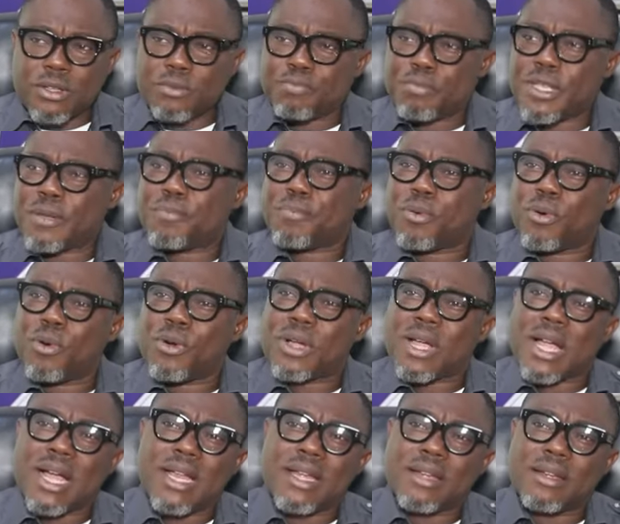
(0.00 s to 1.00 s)
people
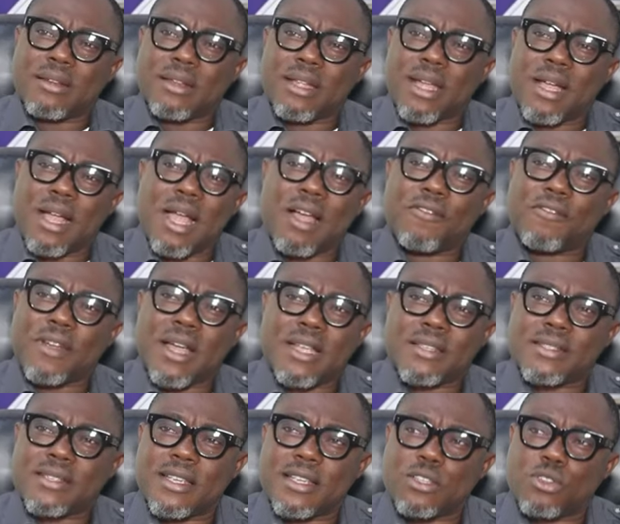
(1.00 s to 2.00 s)
can have
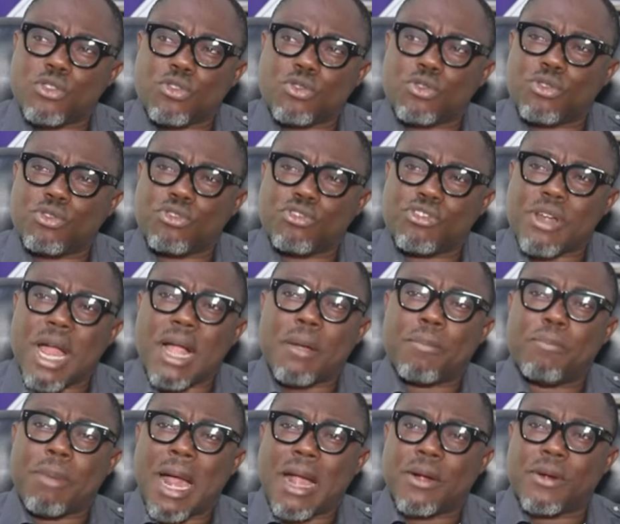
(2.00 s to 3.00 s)
access to
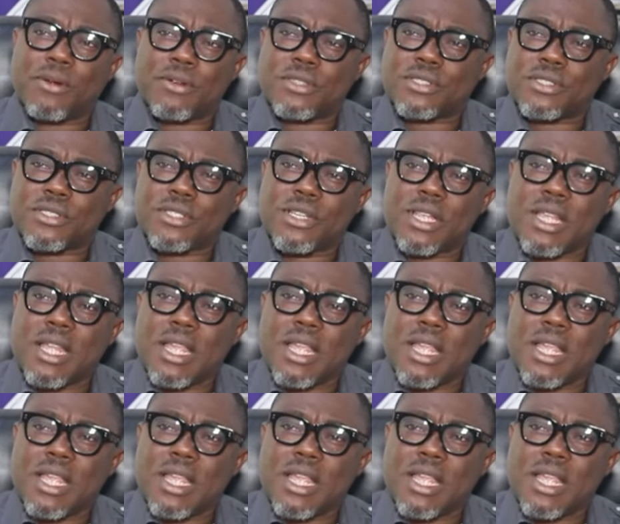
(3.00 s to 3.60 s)
drug barons,